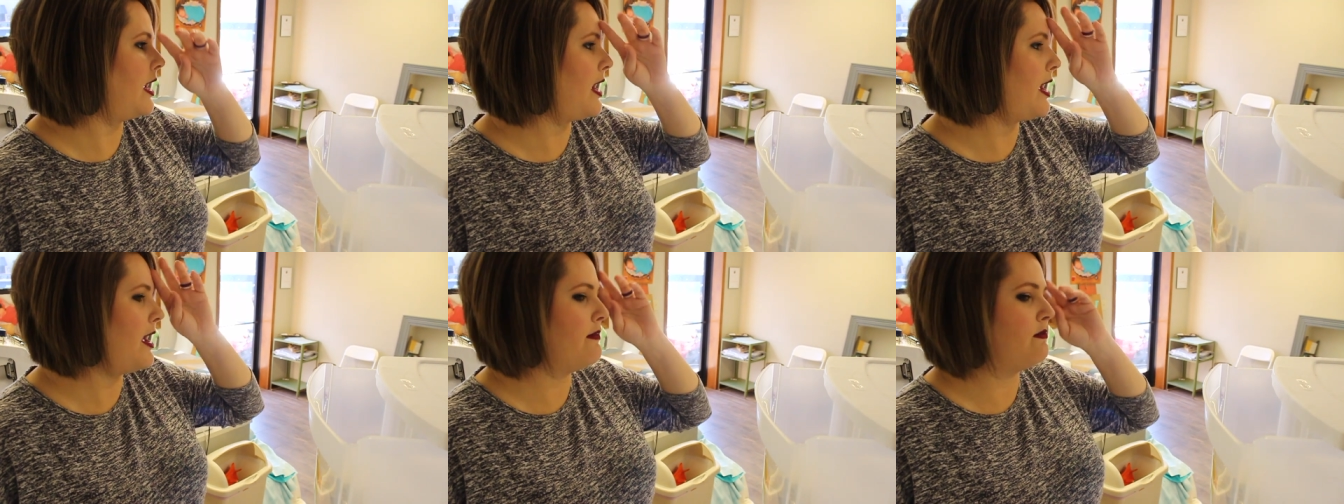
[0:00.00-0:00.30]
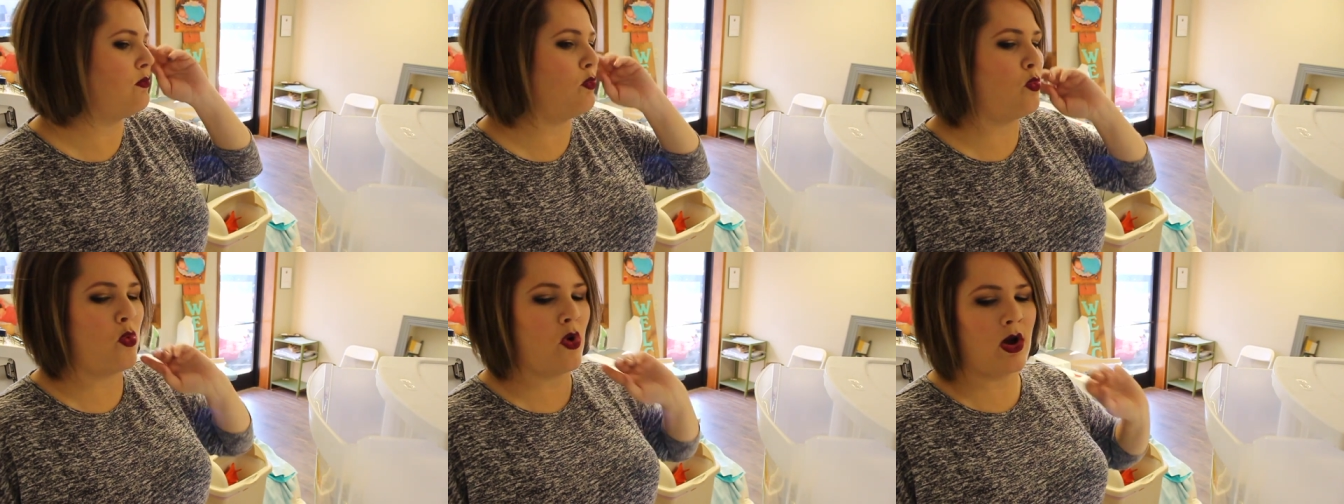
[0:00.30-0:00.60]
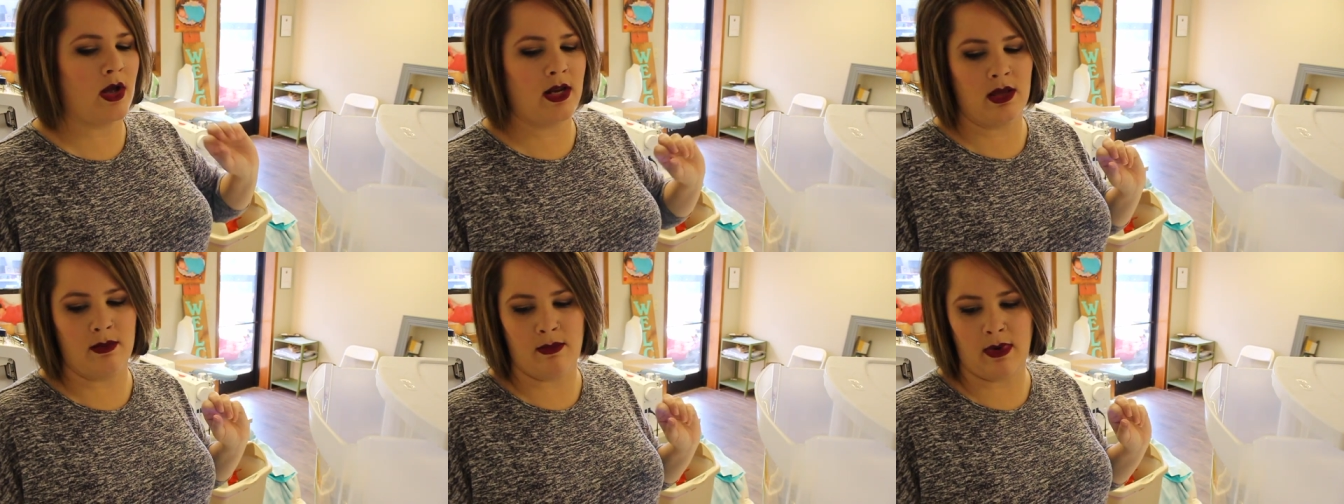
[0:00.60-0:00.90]
I have
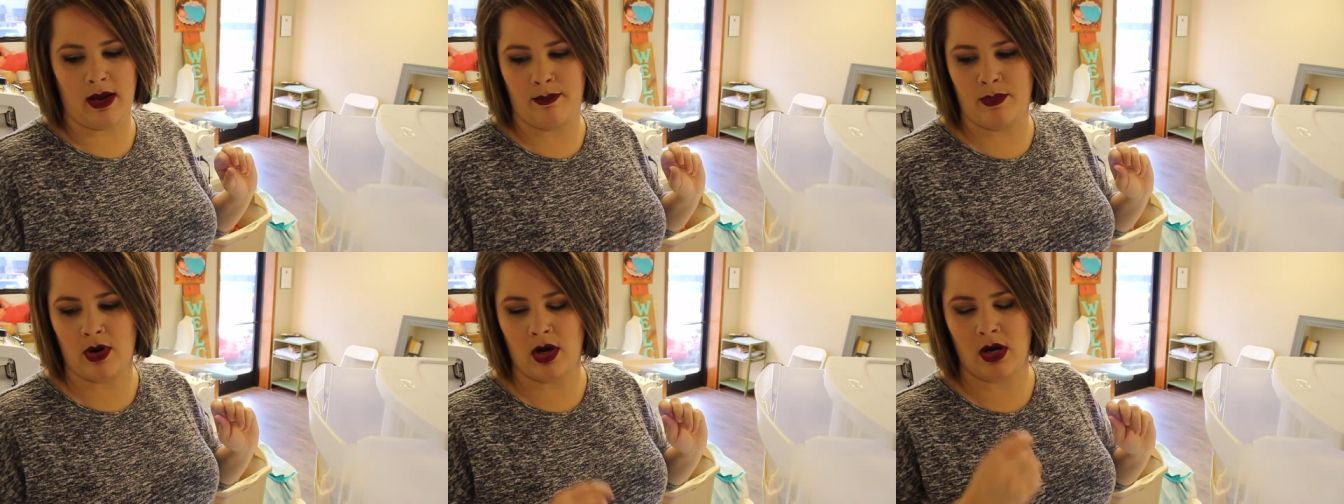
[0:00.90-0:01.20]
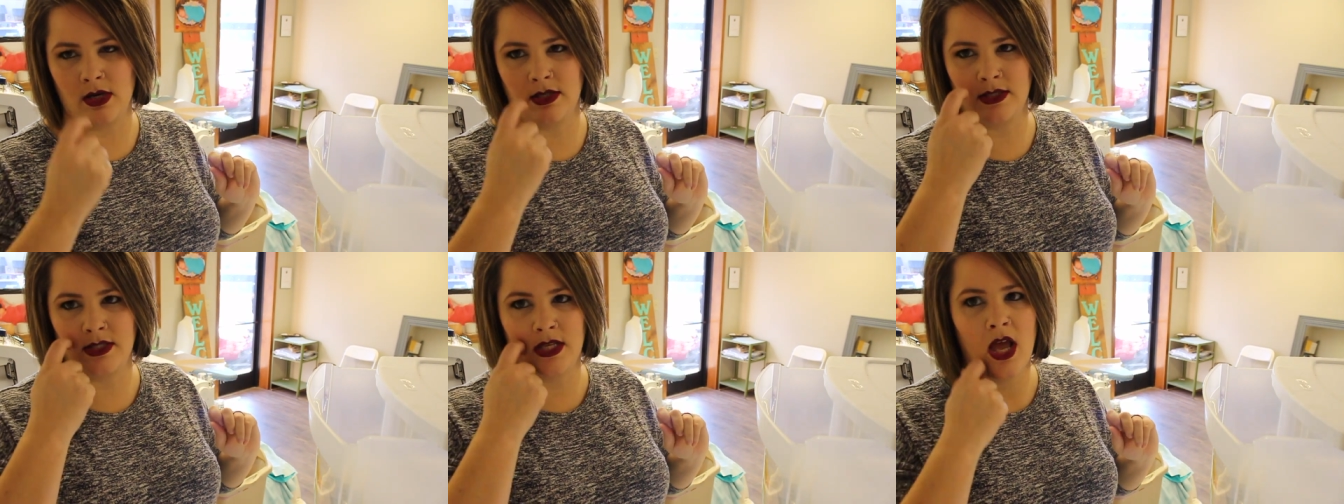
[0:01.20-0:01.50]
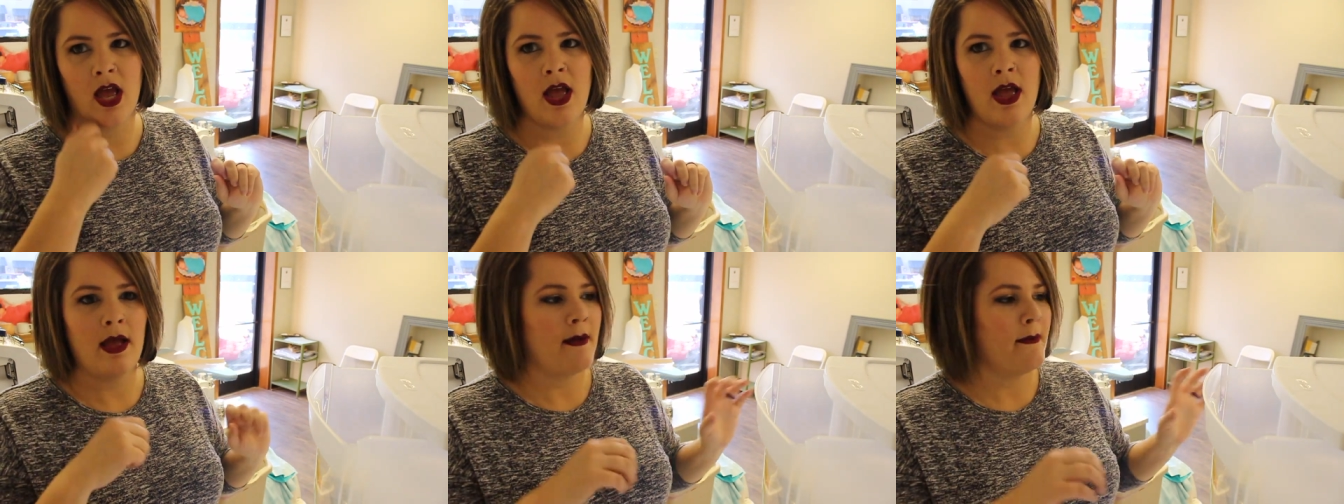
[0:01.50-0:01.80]
one in my purse,
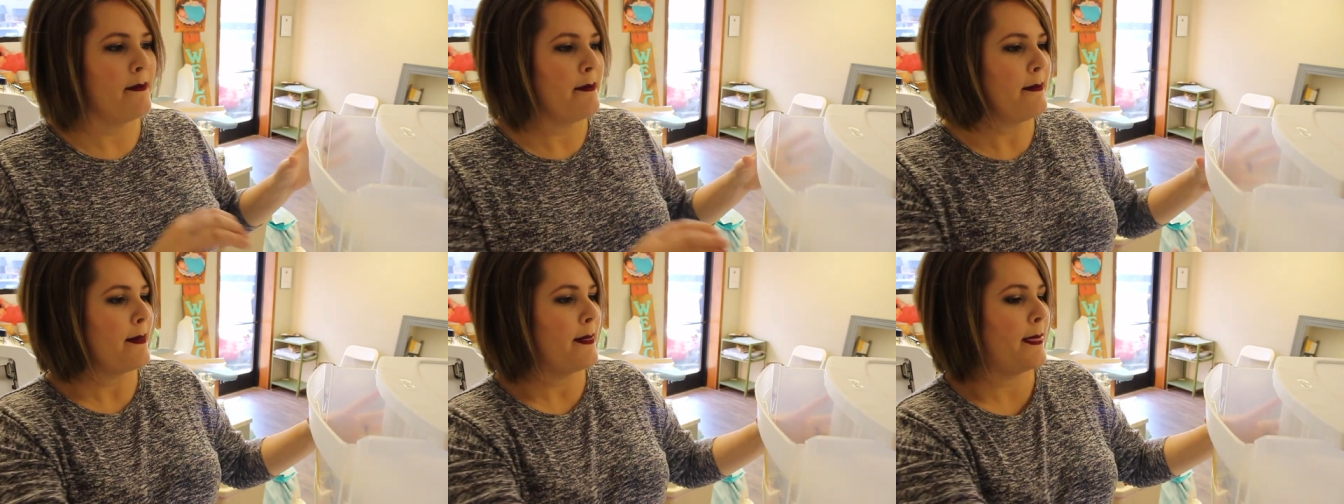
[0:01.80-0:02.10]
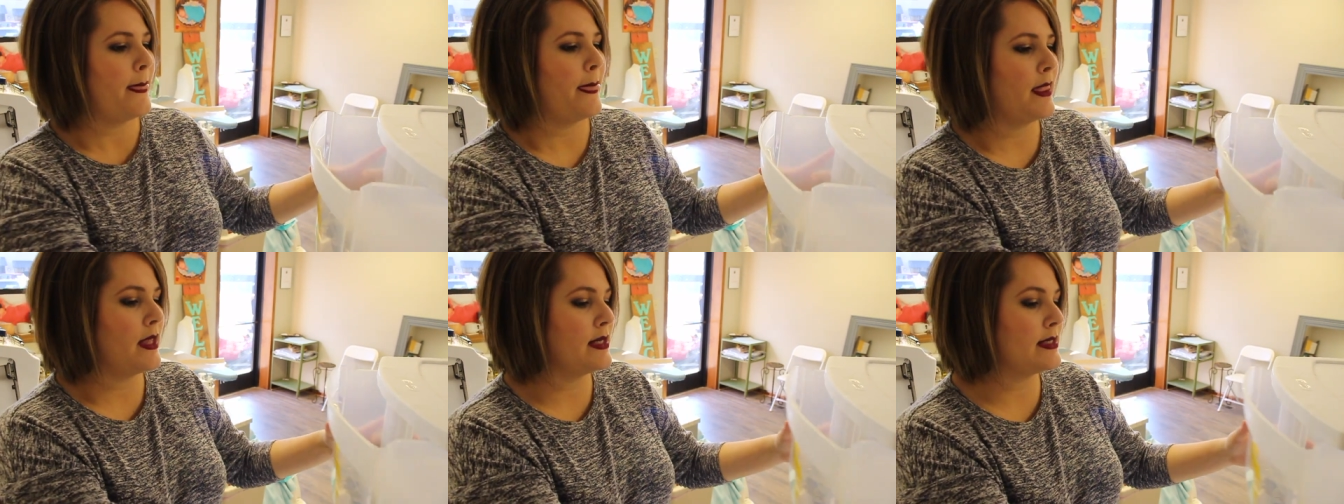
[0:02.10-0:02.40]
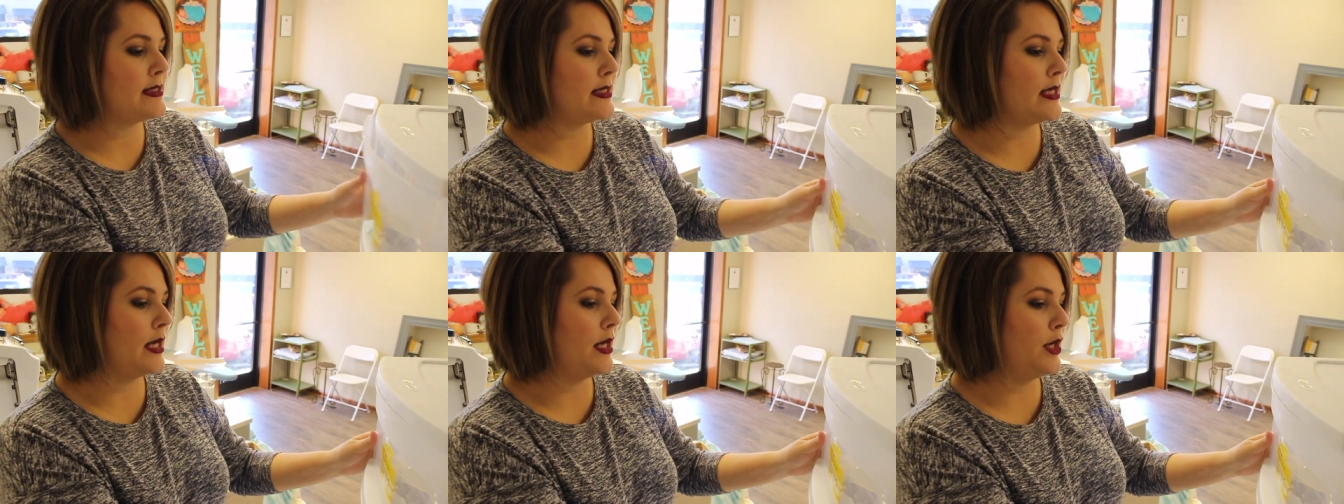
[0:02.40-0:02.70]

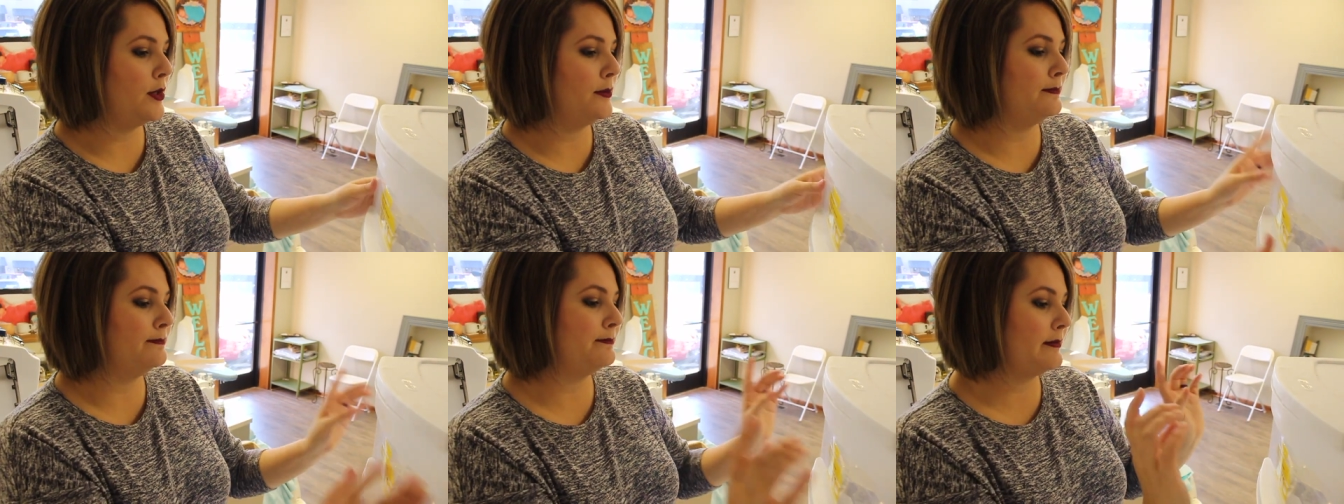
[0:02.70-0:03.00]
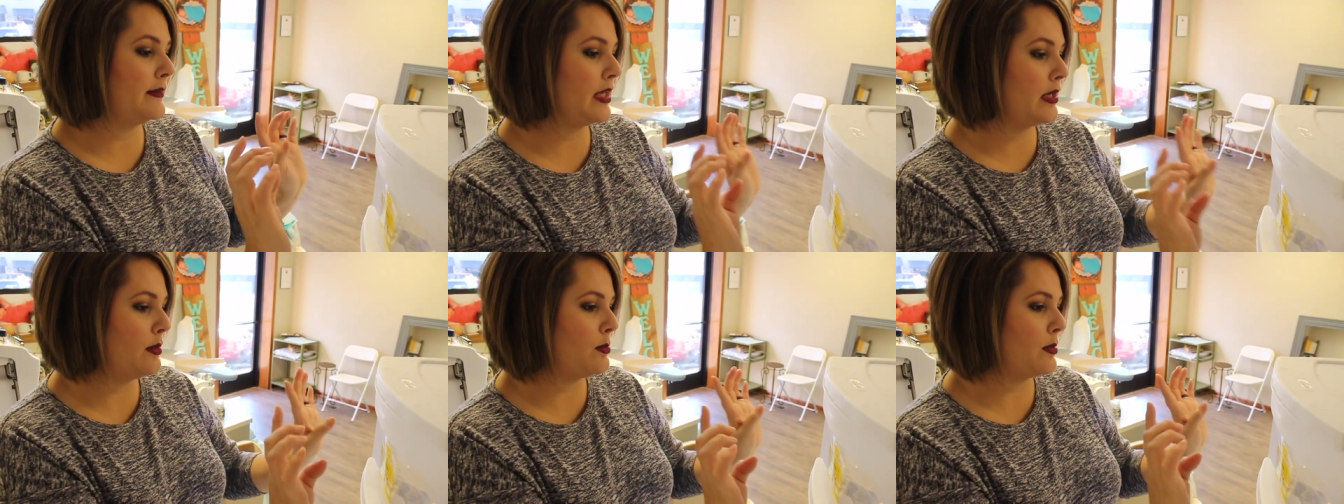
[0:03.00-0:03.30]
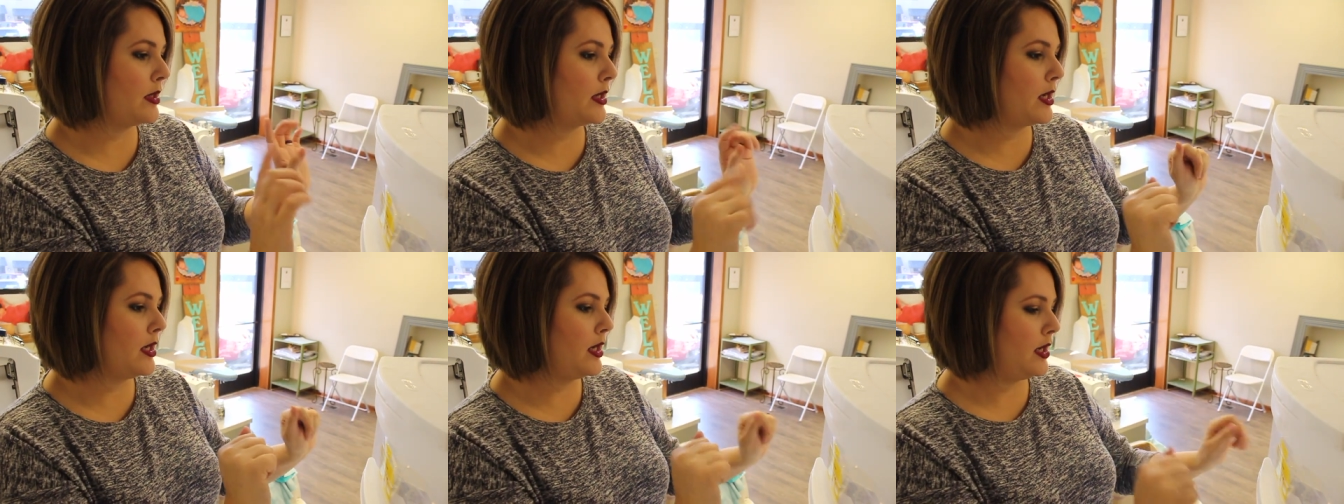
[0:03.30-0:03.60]
so
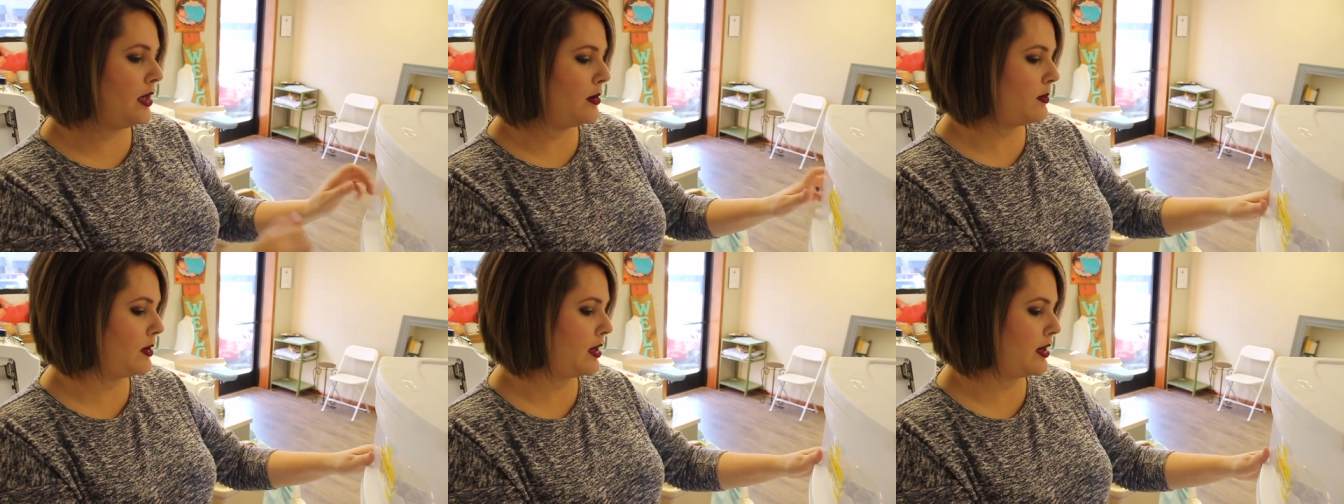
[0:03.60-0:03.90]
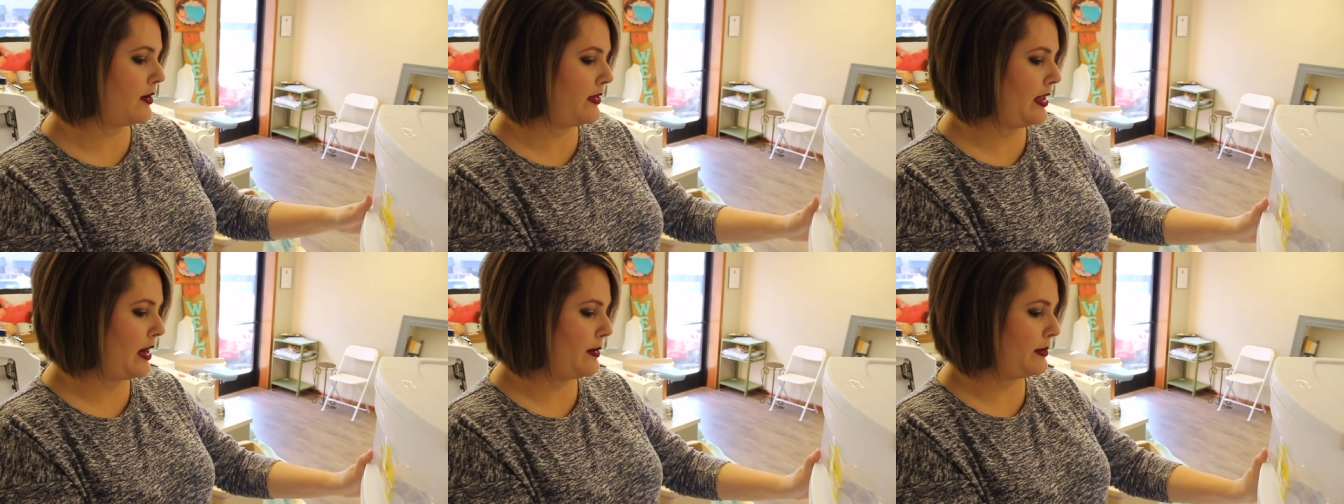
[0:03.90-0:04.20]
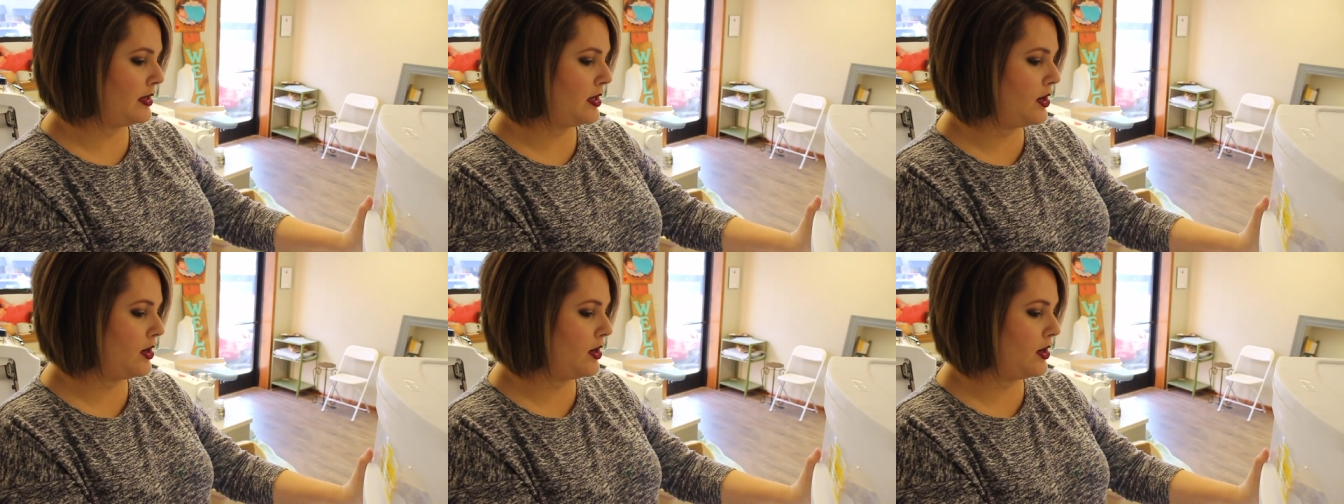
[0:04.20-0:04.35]
we're gonna need to work on that one.